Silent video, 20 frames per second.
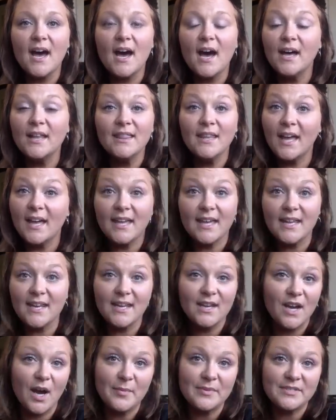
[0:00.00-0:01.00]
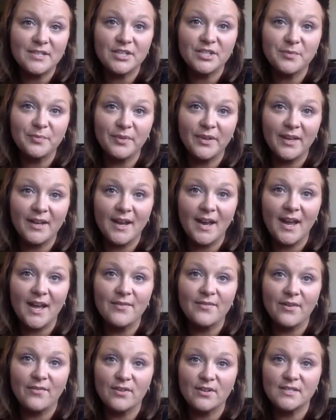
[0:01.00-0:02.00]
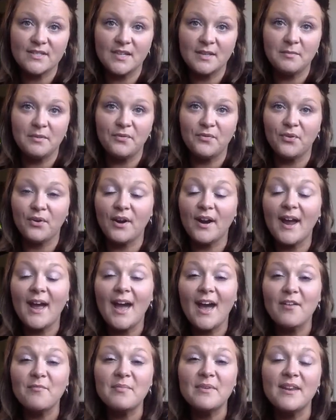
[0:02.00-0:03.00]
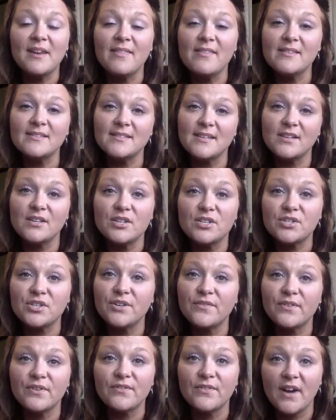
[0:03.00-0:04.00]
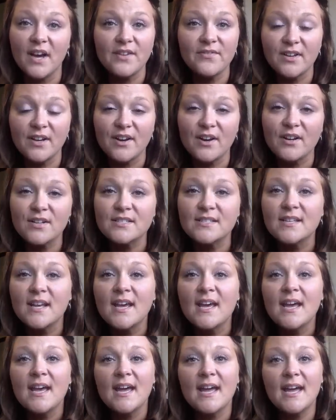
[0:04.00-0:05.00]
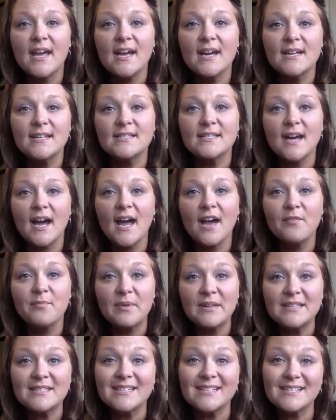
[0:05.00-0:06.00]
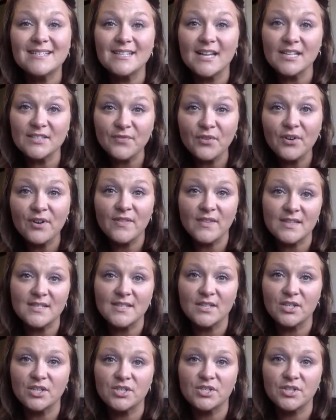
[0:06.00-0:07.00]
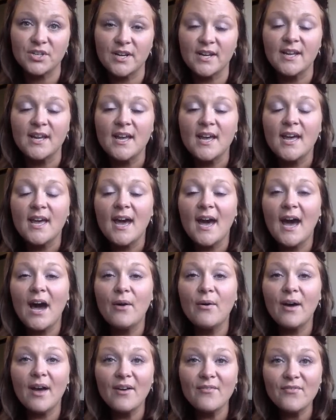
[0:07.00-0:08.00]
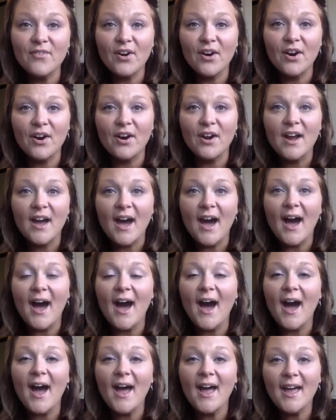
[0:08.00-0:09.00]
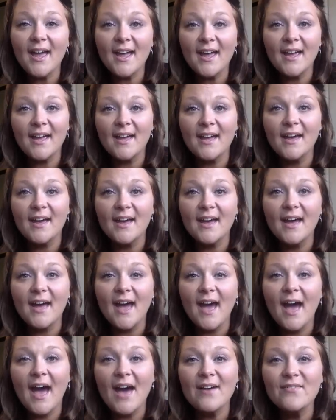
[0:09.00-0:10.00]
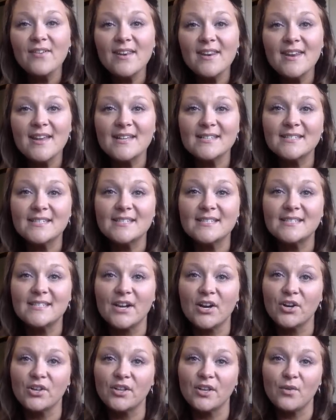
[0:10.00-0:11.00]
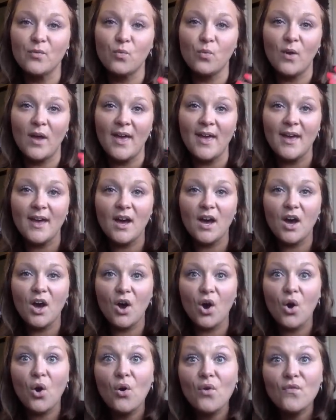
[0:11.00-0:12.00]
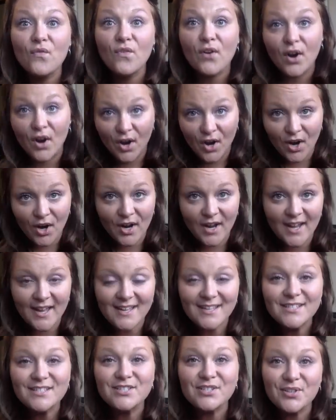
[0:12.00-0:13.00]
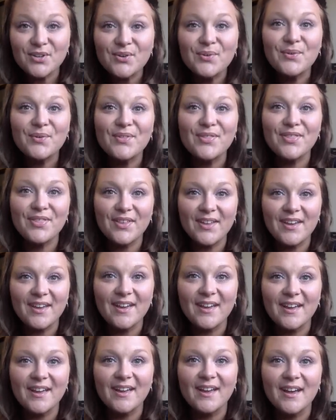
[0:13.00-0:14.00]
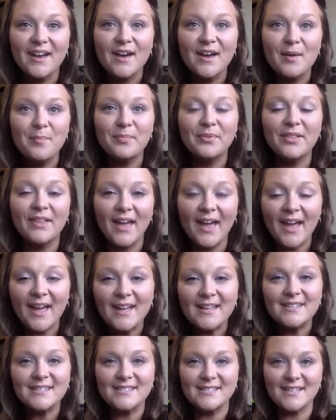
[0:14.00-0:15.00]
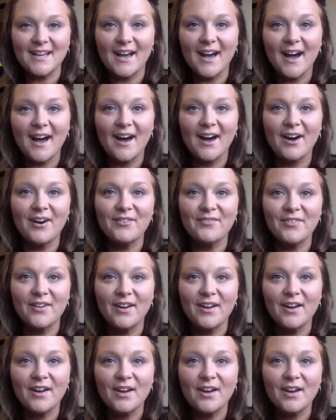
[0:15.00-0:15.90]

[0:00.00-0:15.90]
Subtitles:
unlike any compensation plan I have ever seen before. I have been in this industry for 5 years and I have been successful in this industry. However, I haven't necessarily went over into the planes of